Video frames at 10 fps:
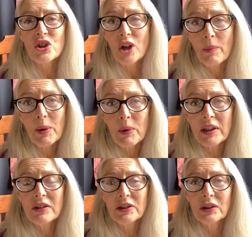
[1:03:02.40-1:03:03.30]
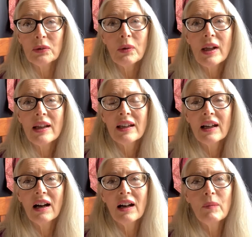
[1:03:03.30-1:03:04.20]
Show me what you do.
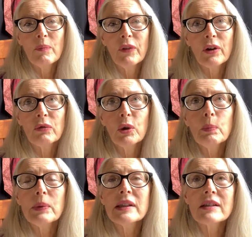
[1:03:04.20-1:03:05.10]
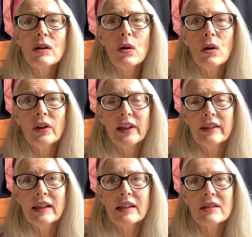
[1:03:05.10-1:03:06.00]
The group is called, I
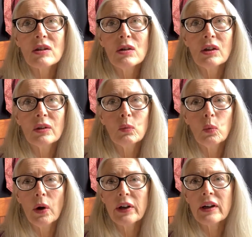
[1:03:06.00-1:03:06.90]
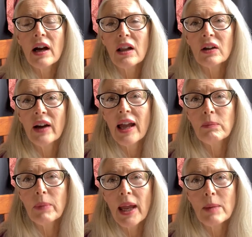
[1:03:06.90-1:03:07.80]
think it's called Watercolor
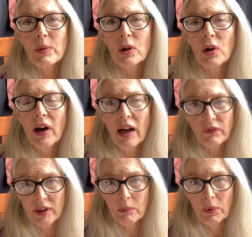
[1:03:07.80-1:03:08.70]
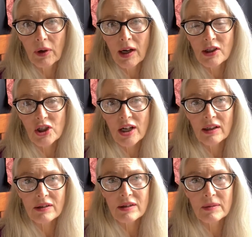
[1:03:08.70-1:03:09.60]
and Paper Crafting
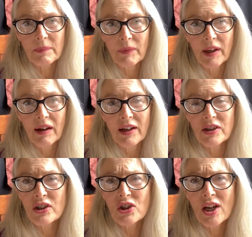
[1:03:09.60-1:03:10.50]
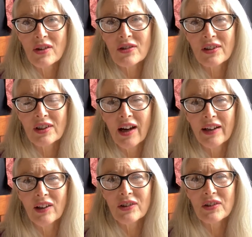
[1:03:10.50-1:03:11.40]
Projects. I just changed the
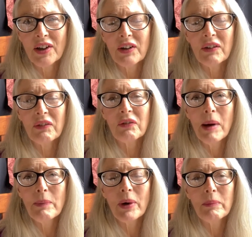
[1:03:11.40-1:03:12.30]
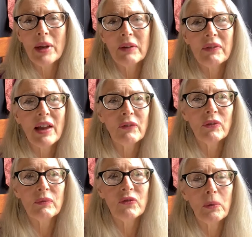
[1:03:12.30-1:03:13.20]
title, so I don't even remember. I'm not even that
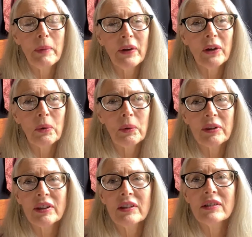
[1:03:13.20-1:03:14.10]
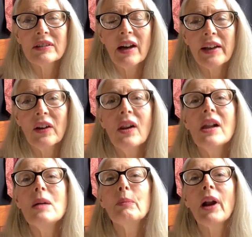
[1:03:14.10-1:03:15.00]
familiar with the title.
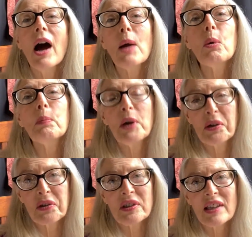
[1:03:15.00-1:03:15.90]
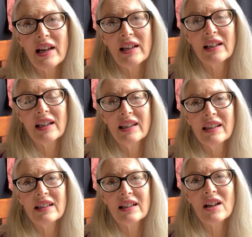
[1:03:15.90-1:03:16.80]
But I will post that in
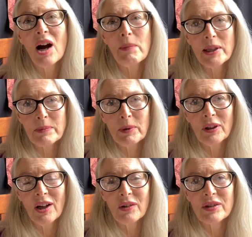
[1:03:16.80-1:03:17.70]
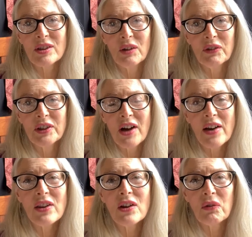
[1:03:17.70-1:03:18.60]
the comments below. So if you're
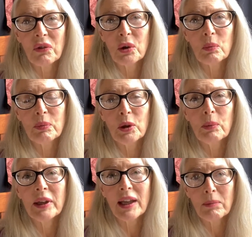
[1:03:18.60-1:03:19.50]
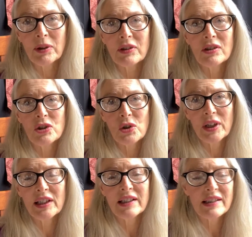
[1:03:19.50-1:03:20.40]
not in the group, you'll be able to
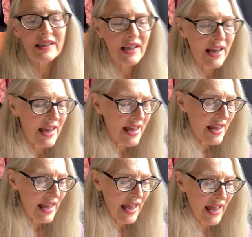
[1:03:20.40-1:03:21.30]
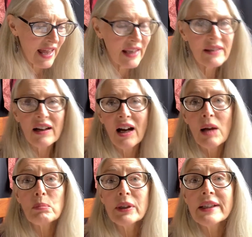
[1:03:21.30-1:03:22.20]
join us. And
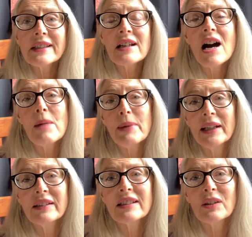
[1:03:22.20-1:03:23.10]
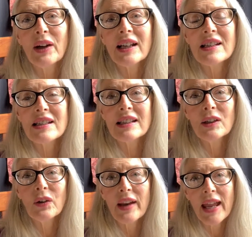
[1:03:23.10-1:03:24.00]
please comment so I can see
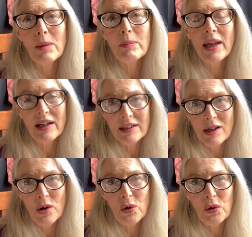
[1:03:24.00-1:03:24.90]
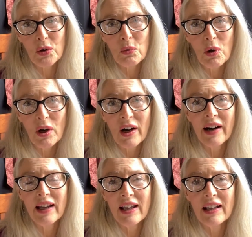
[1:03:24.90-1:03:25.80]
your name and I know who you
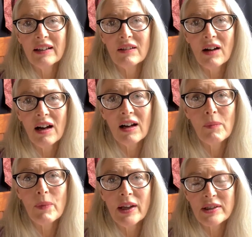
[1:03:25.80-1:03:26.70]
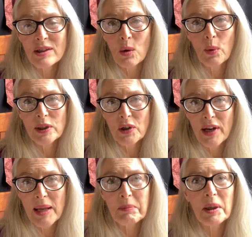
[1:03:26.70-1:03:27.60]
are. And so when your
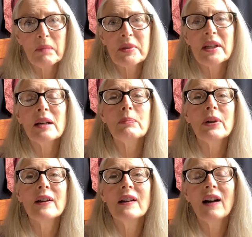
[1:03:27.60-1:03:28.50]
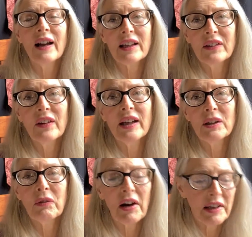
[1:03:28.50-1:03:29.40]
name comes up, I can let
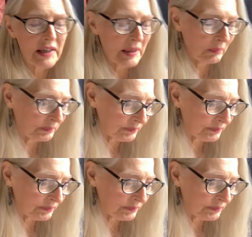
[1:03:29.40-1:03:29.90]
you right in.